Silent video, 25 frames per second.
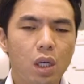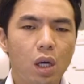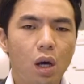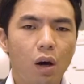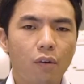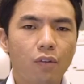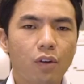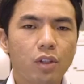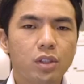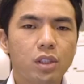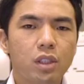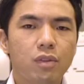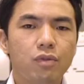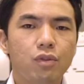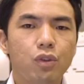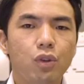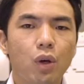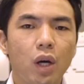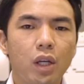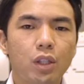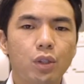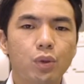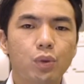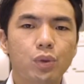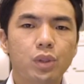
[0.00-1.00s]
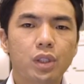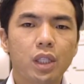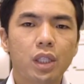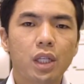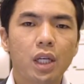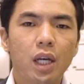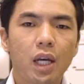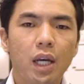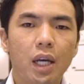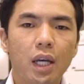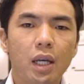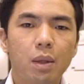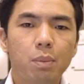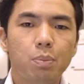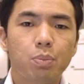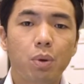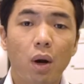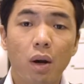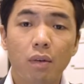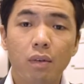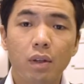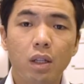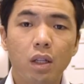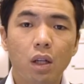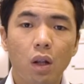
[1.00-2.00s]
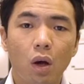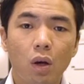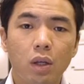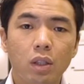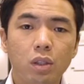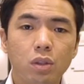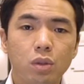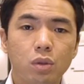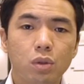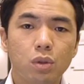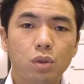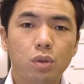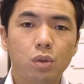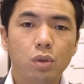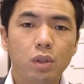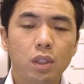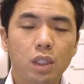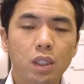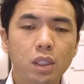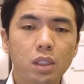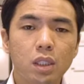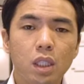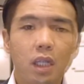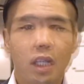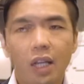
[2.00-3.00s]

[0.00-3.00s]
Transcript: Of course, if you are using a private lawyer to do this,